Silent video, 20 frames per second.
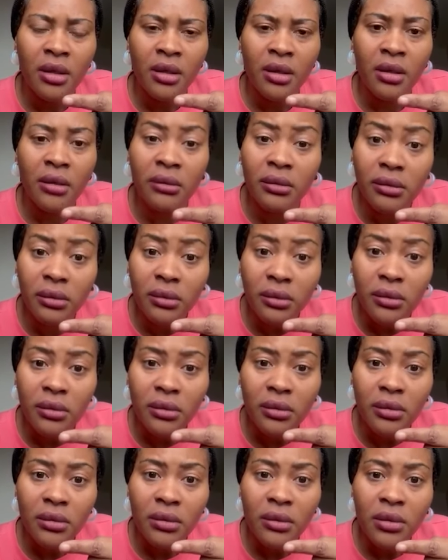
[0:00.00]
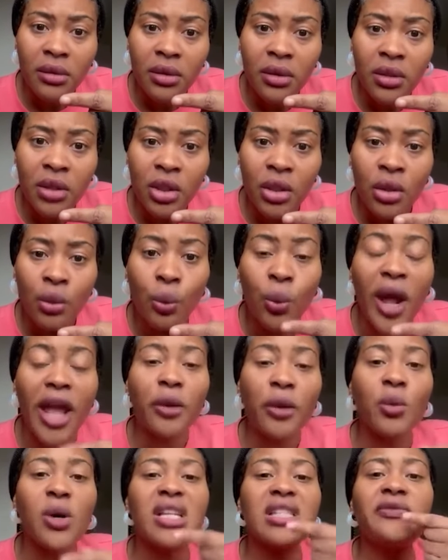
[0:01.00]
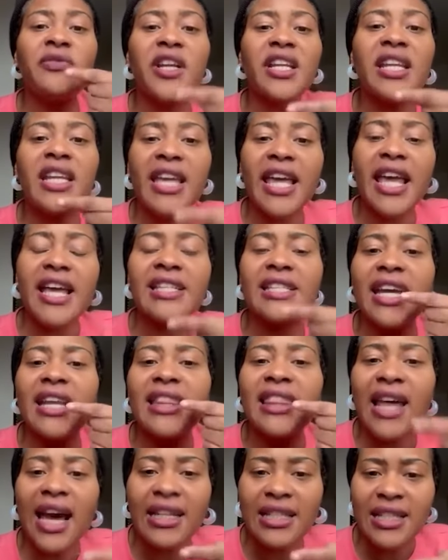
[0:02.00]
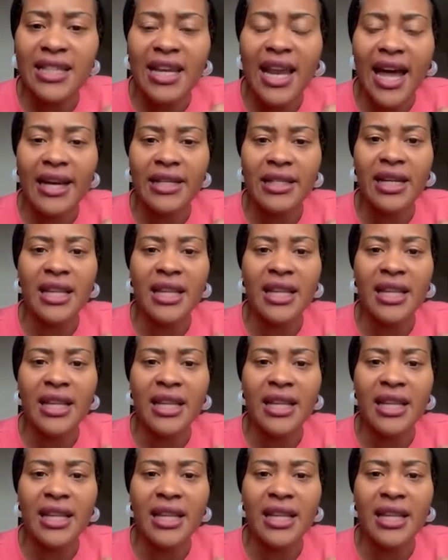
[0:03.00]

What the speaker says: Wayne was vindicated that night.